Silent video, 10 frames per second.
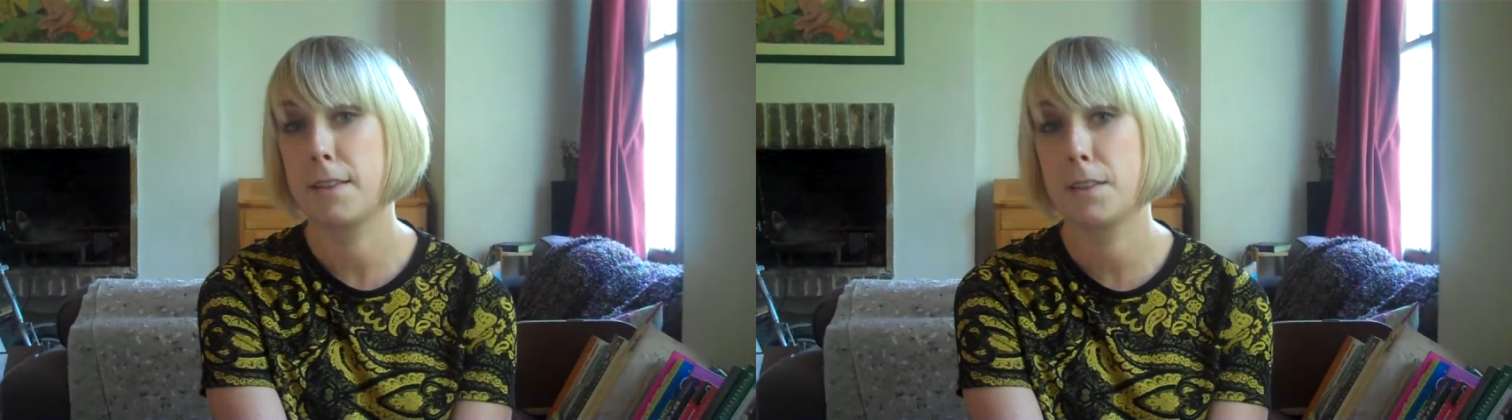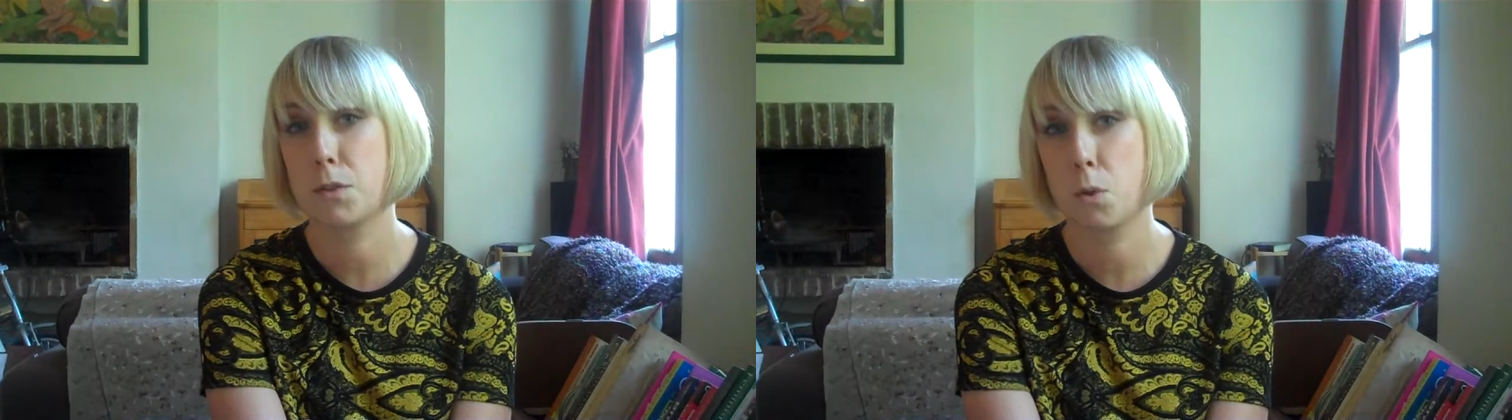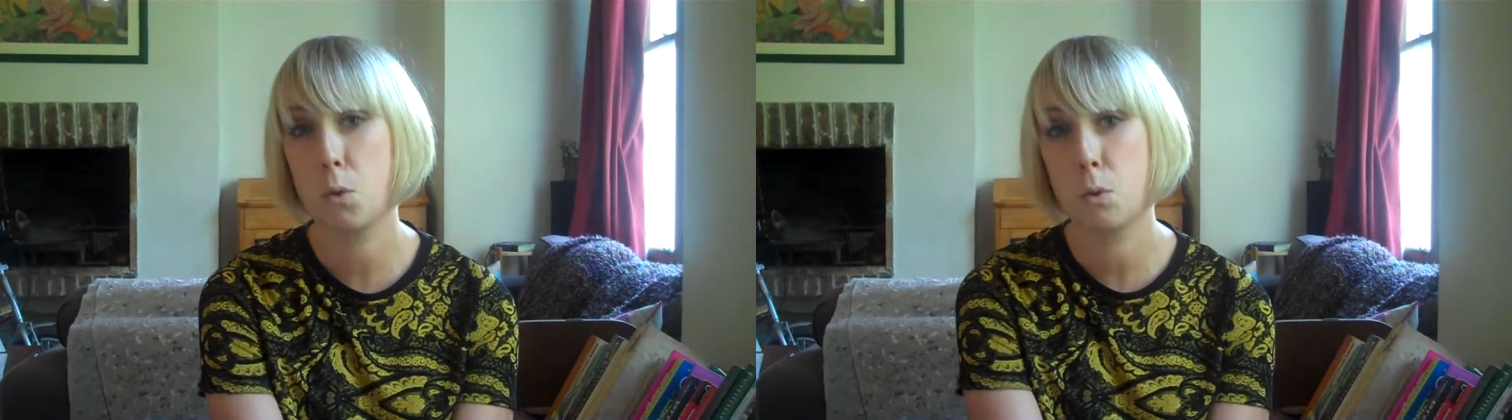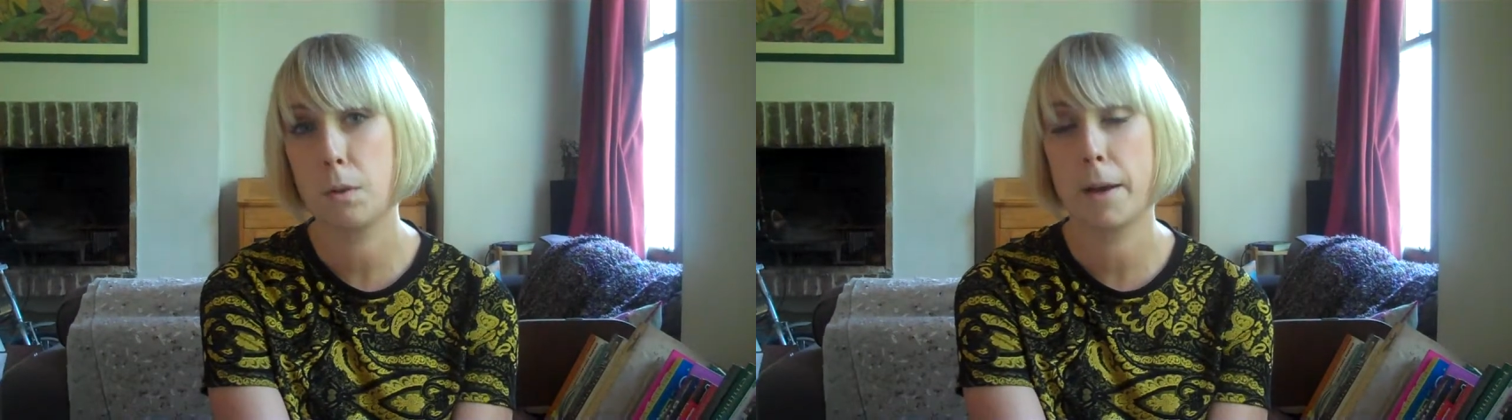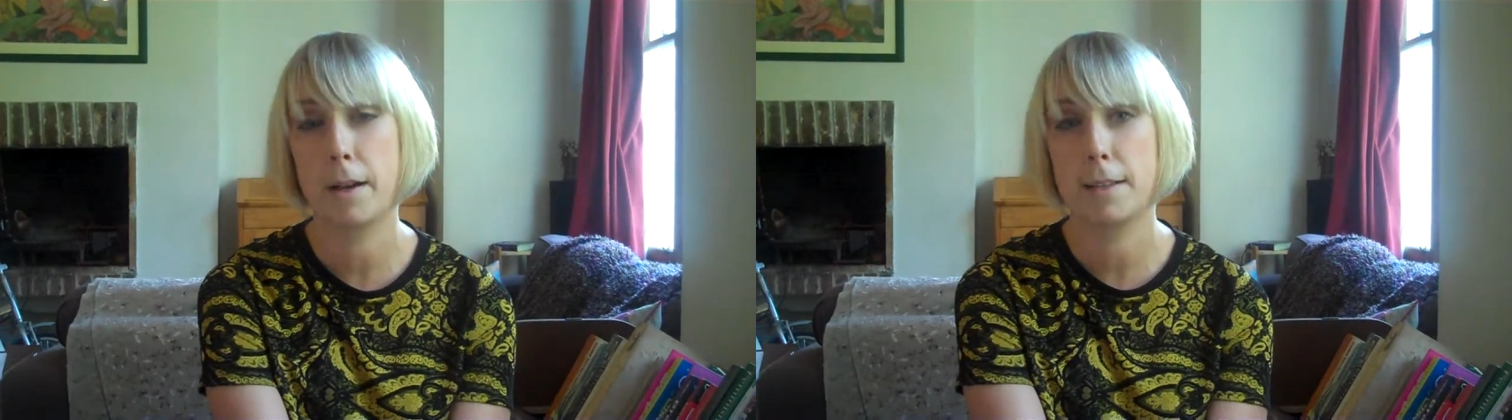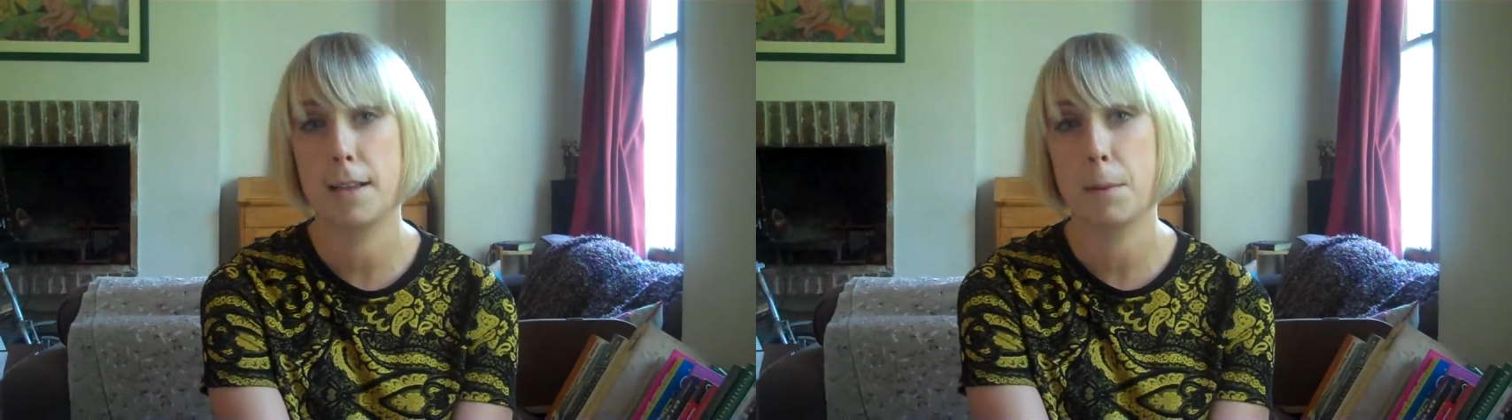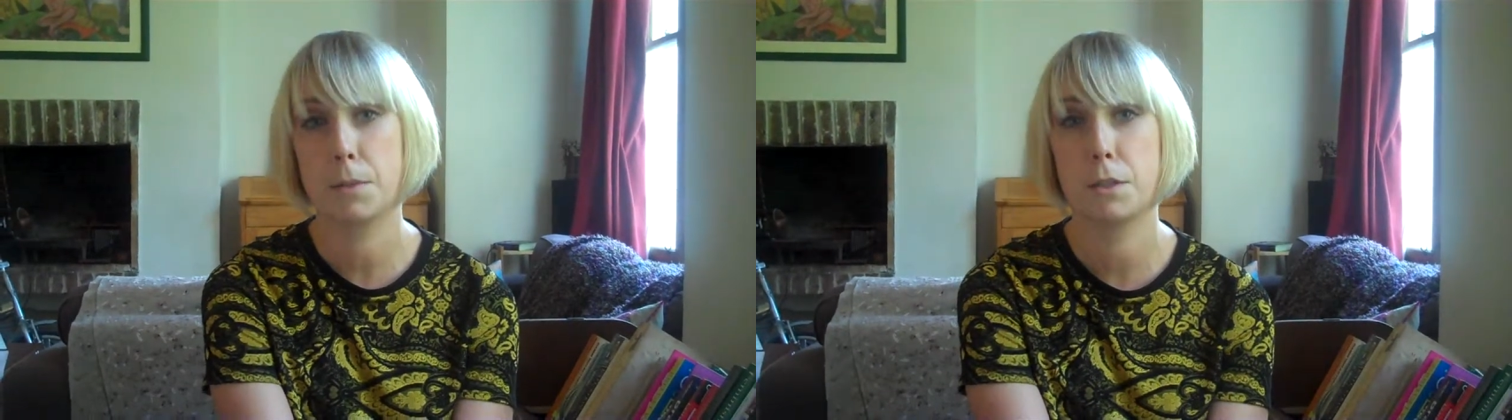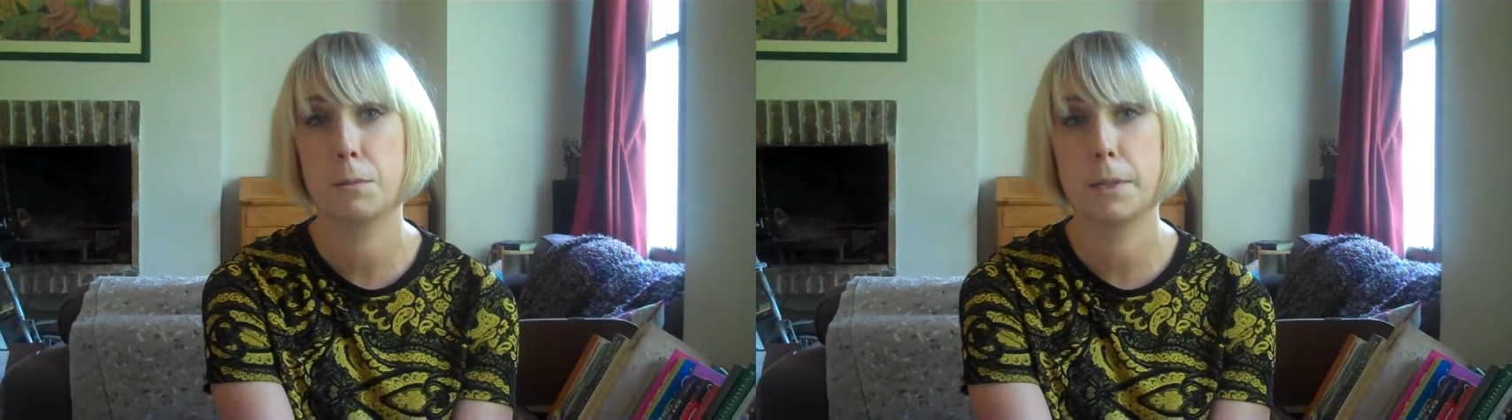And this is all about his
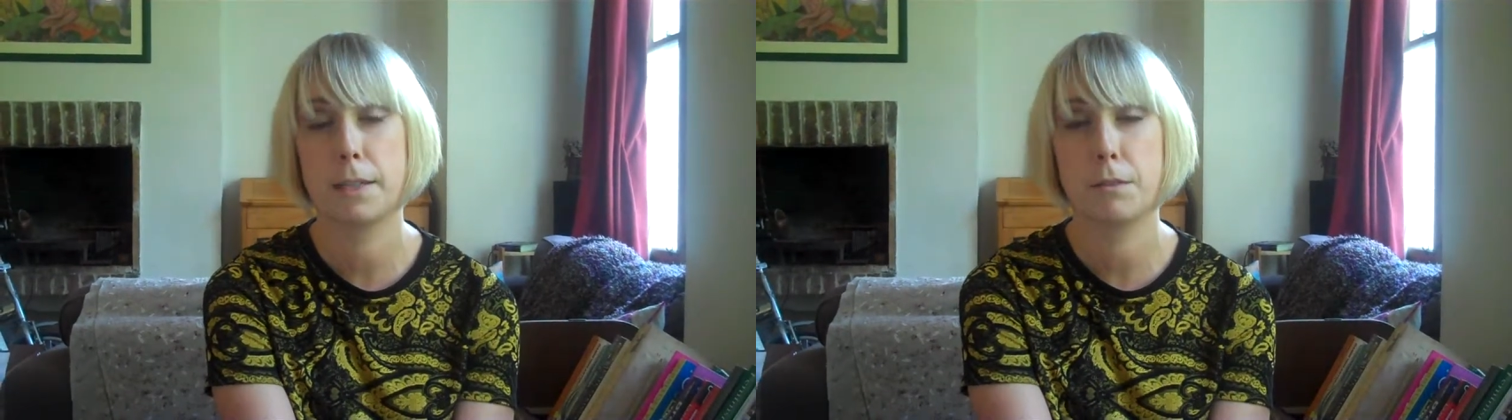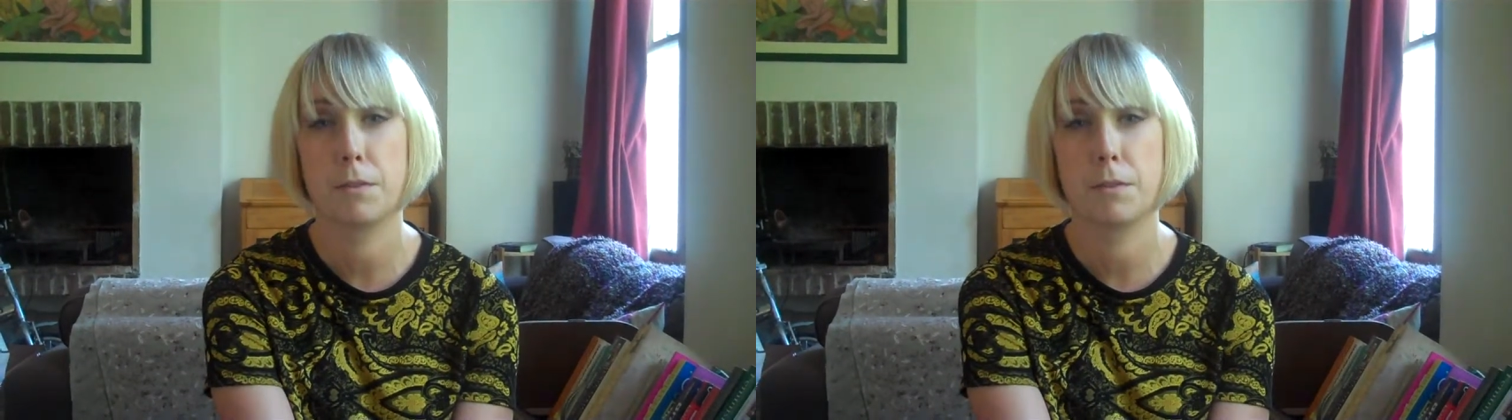absolute belief